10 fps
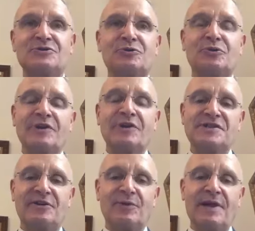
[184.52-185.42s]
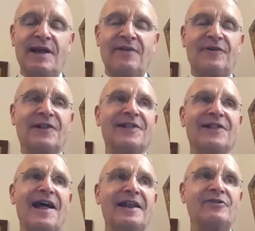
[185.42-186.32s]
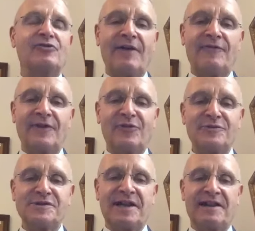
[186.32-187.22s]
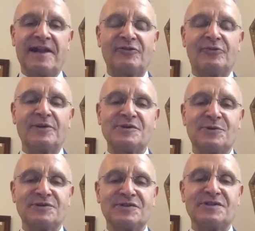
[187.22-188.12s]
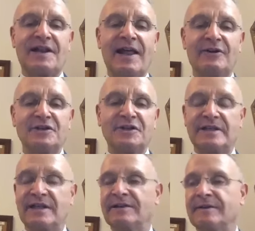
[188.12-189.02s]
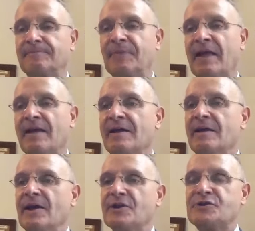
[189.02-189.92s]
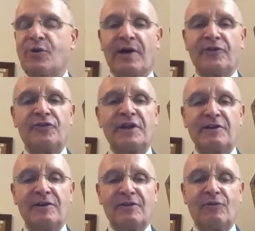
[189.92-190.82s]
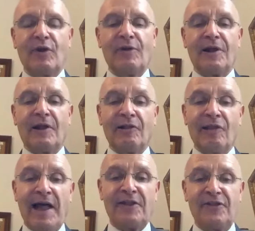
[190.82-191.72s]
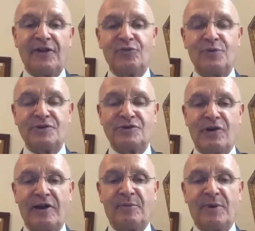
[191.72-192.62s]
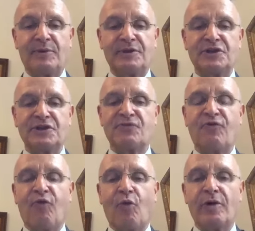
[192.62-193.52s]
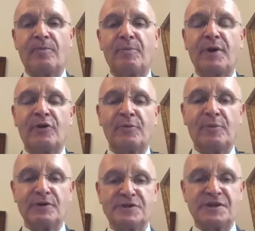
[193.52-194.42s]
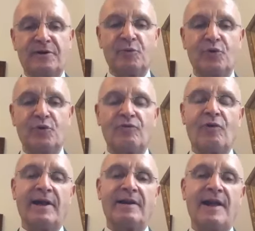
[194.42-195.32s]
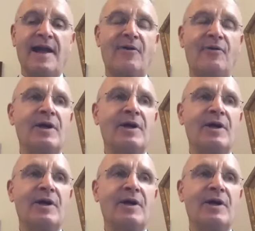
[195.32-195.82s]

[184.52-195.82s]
true, this year we have a lot of traffic through Senate Natural Resources and Energy. So I'll stick, there are a lot of things we could talk about, but just for bigger bills that are moving right now,